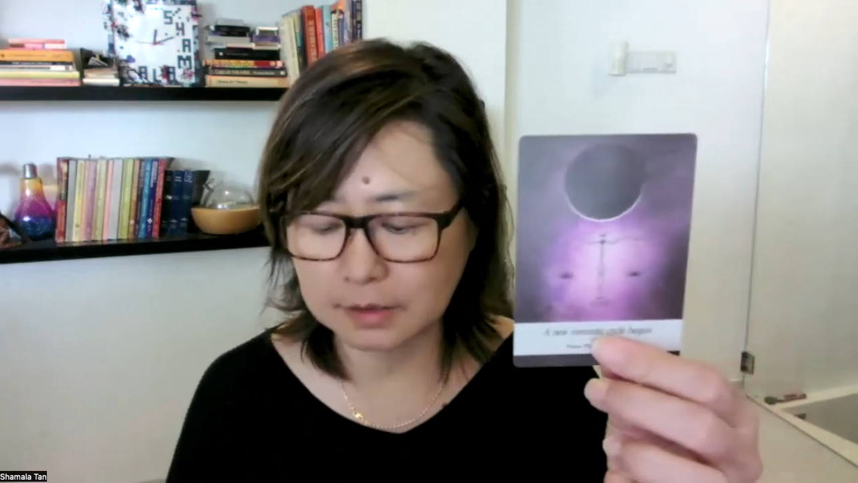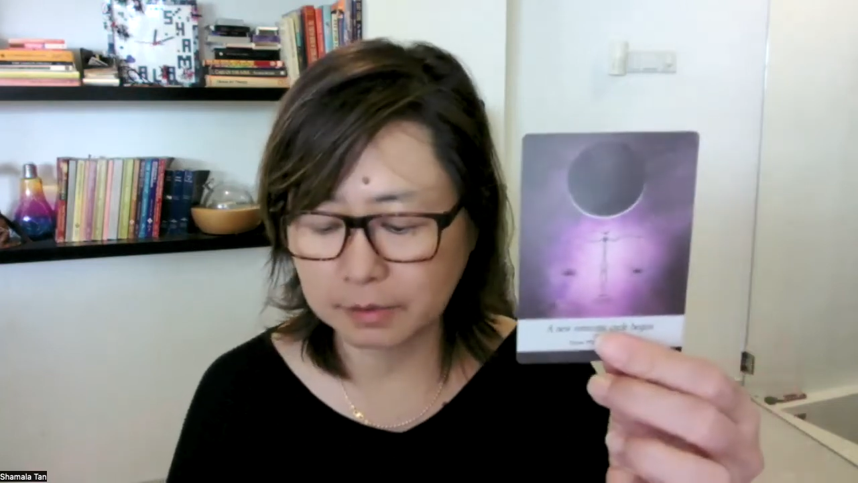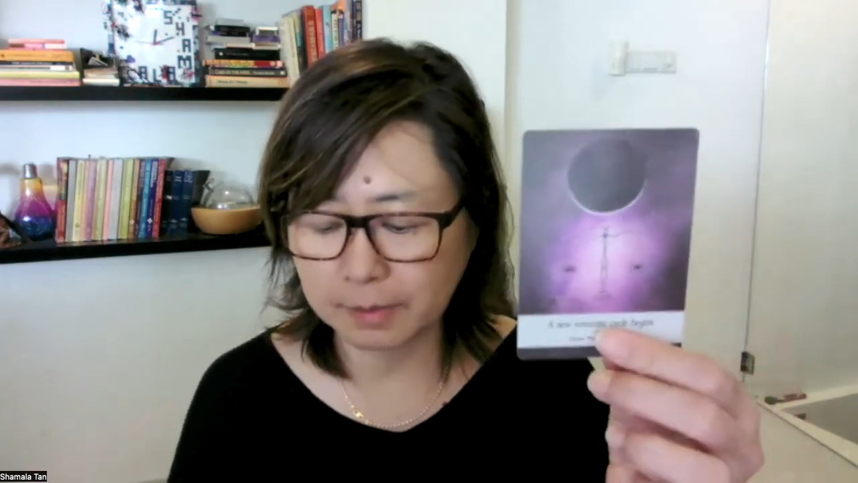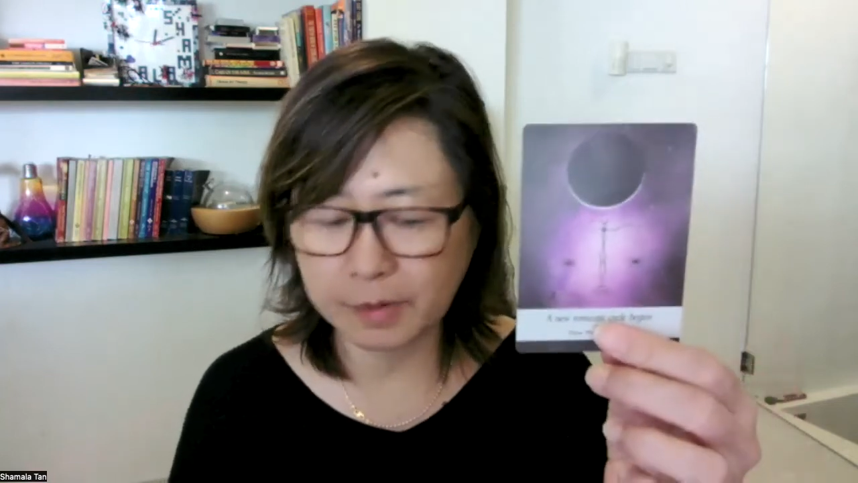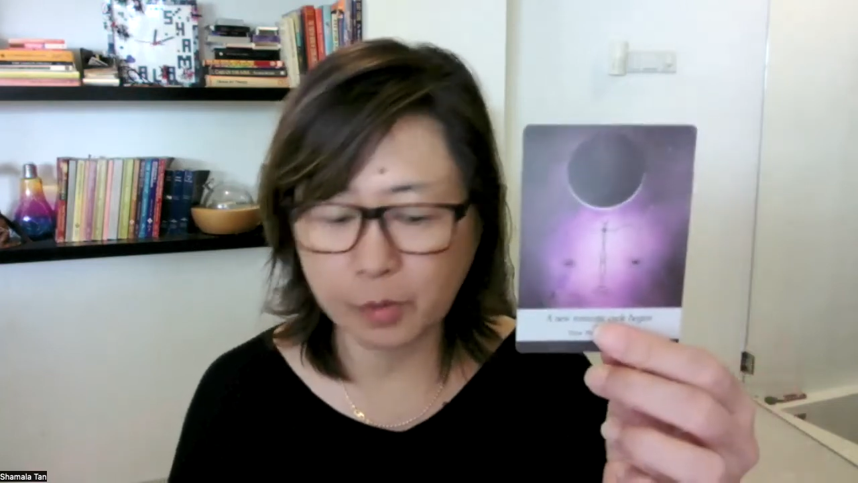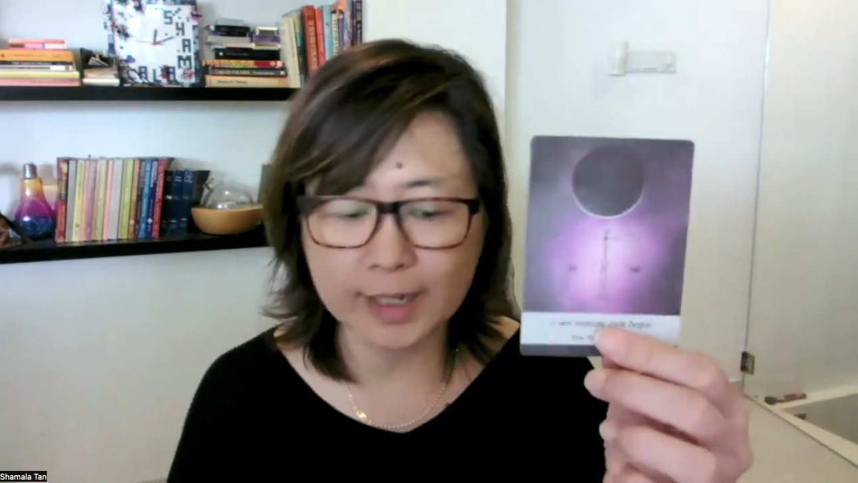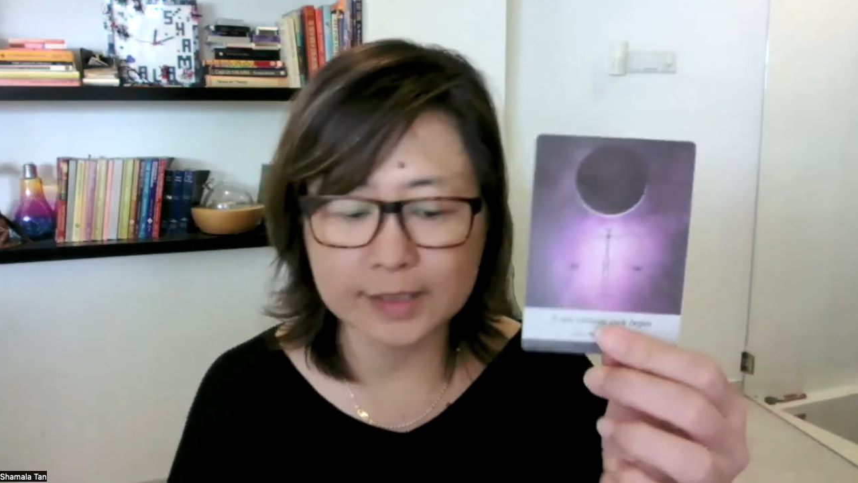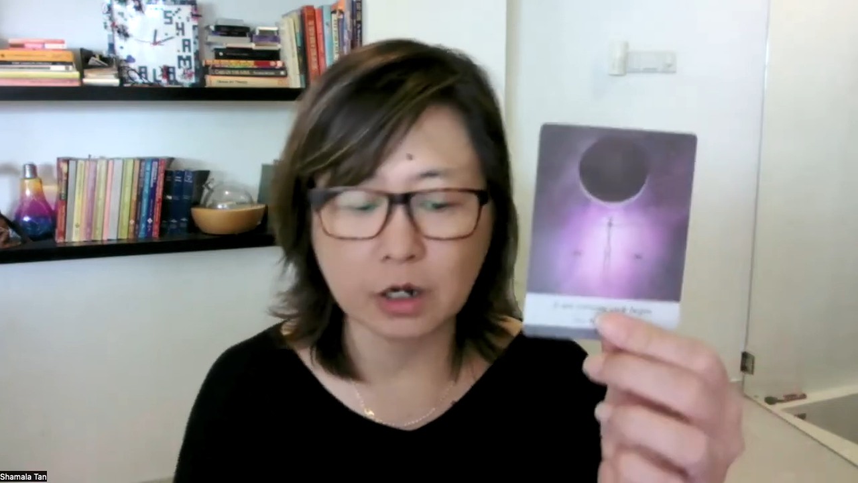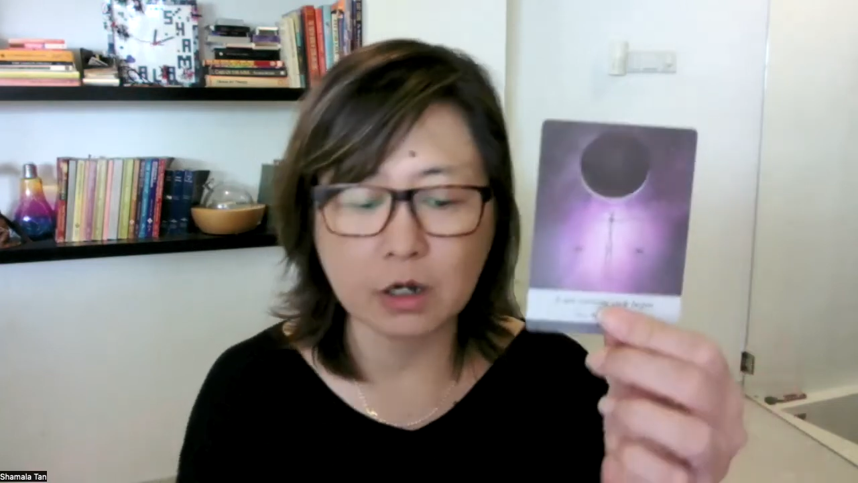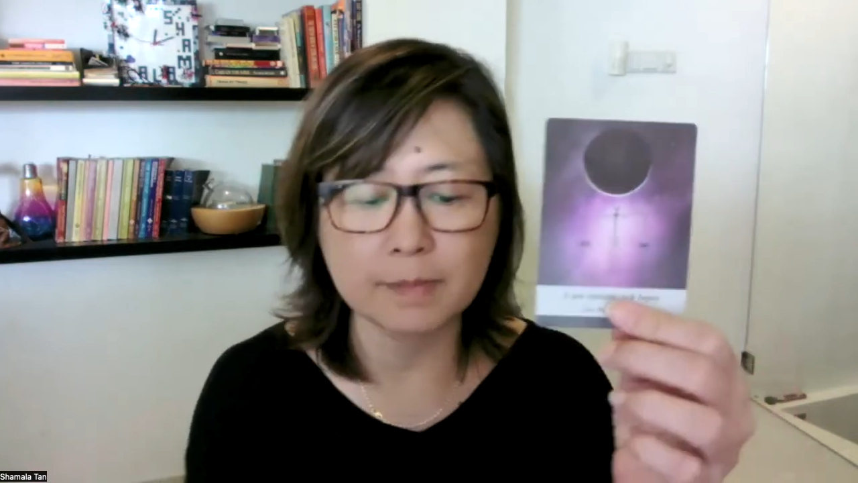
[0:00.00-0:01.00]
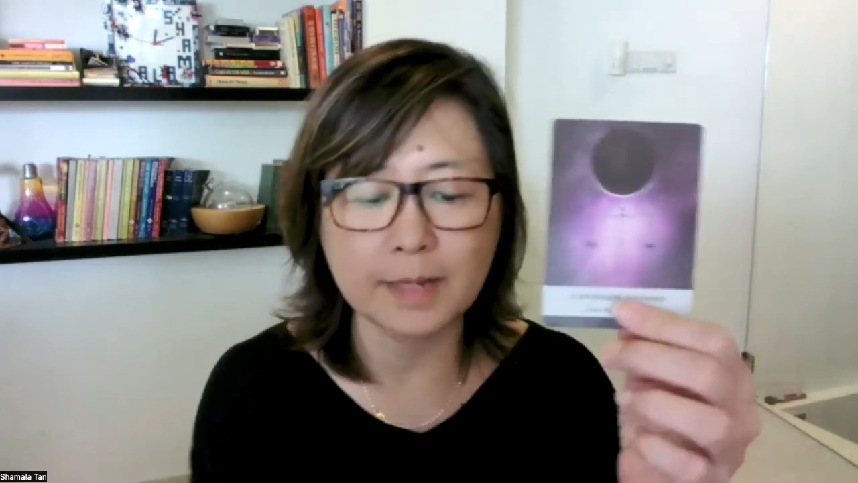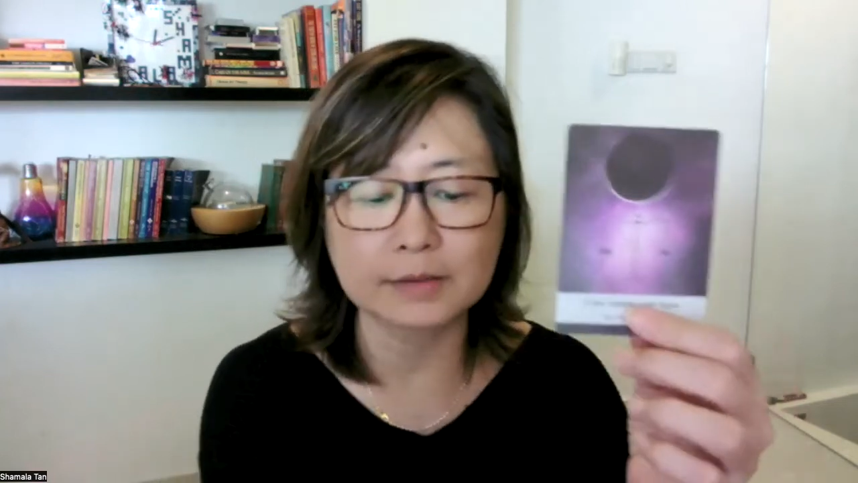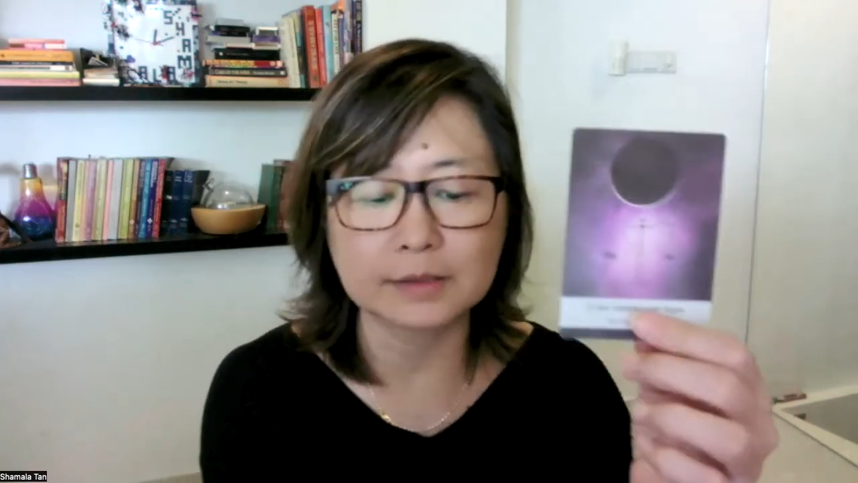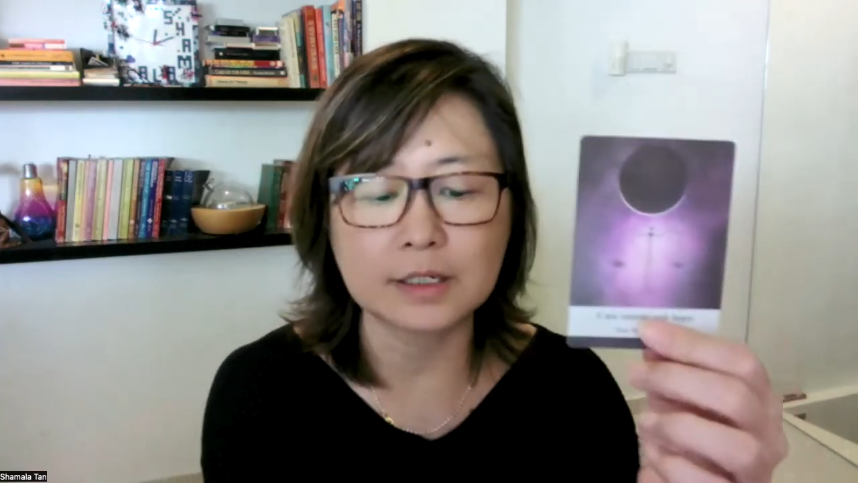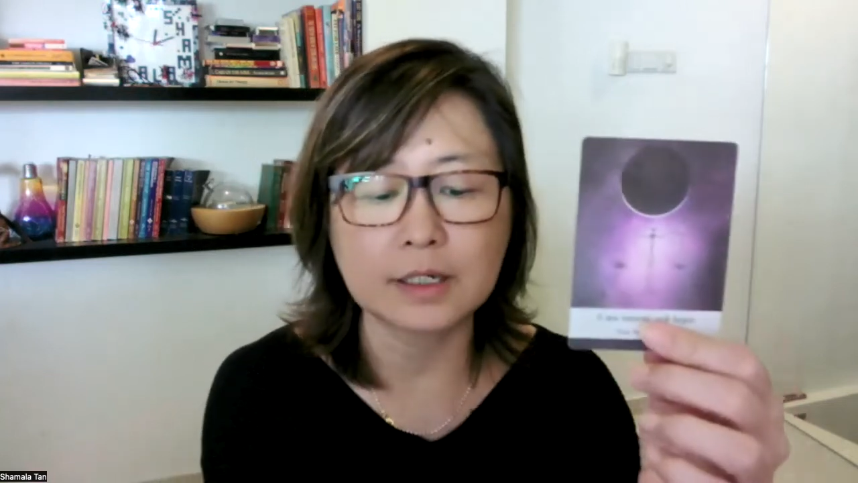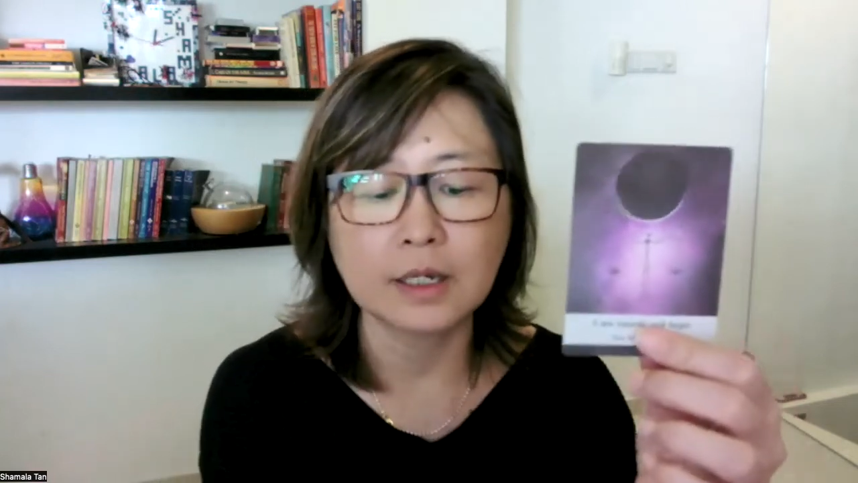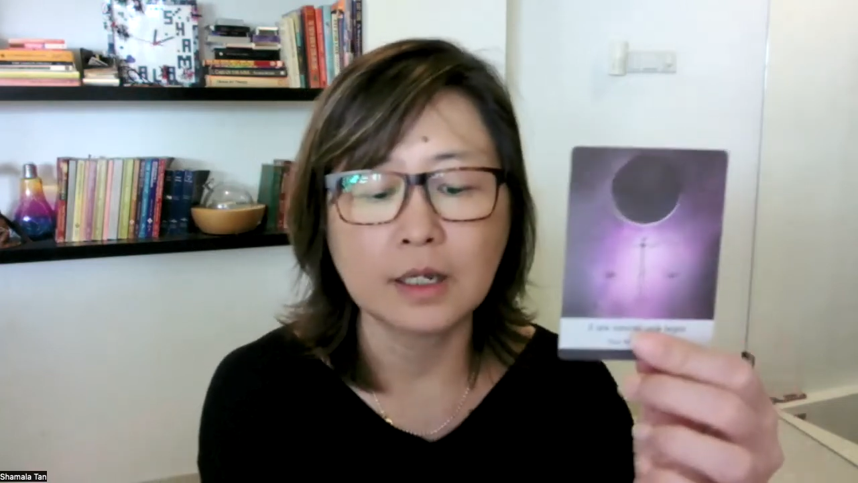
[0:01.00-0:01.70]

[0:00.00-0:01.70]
Remember what I talked about, the